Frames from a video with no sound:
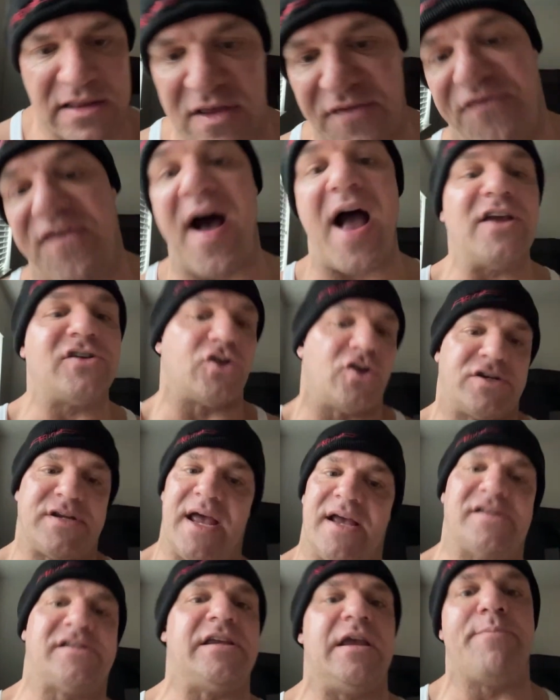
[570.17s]
the Pfizer
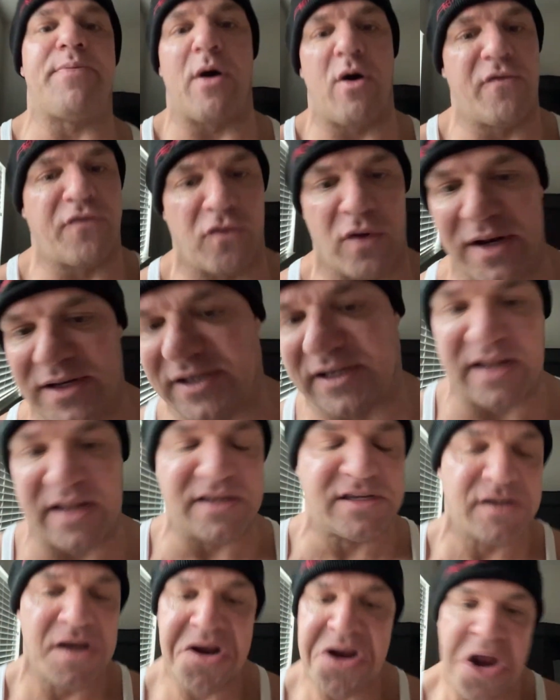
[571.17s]
Test Depot, for
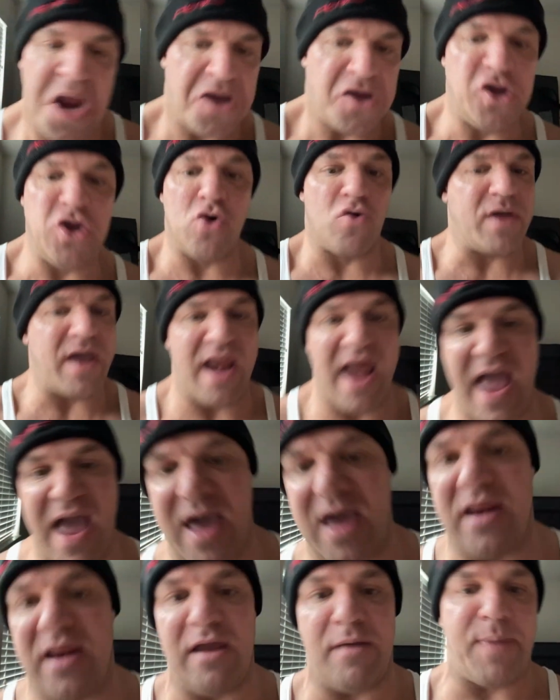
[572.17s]
instance, you don't get
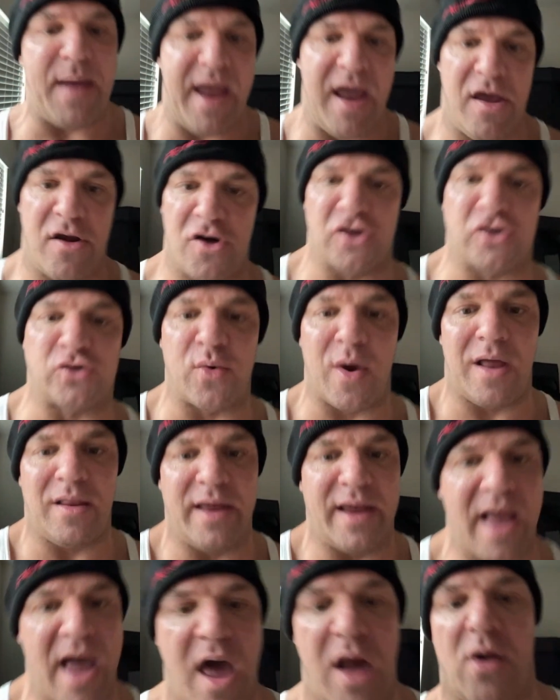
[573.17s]
any pain or
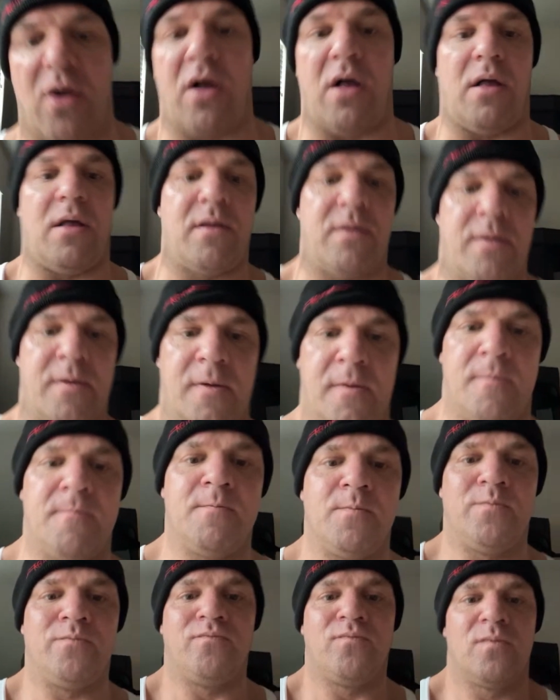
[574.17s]
swelling at all.
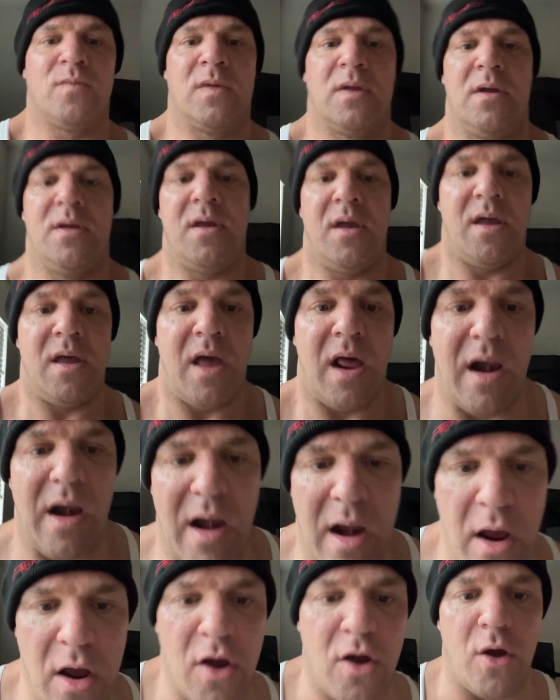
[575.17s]

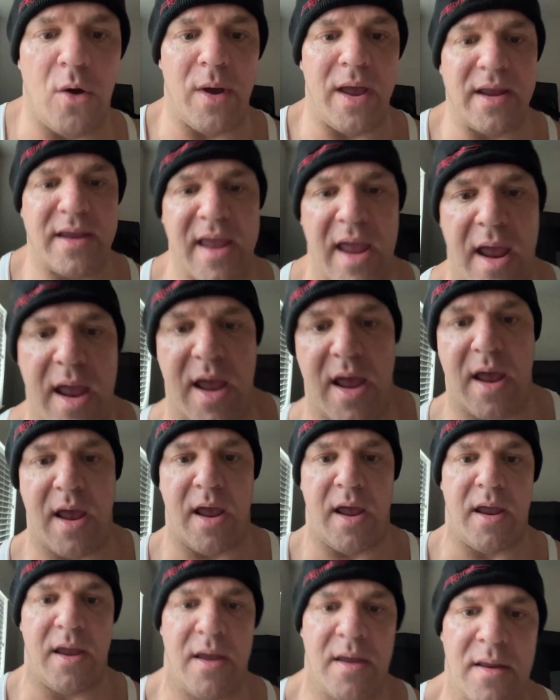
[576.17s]
Hello,
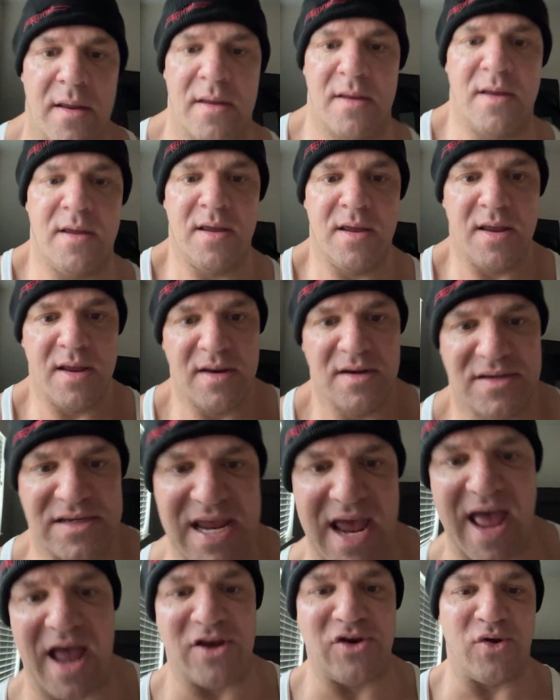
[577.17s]
AKA.
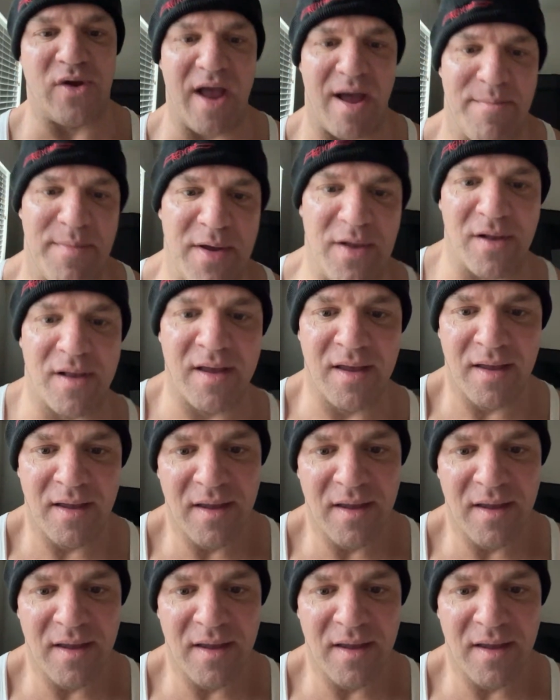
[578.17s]
Dad, you got milk.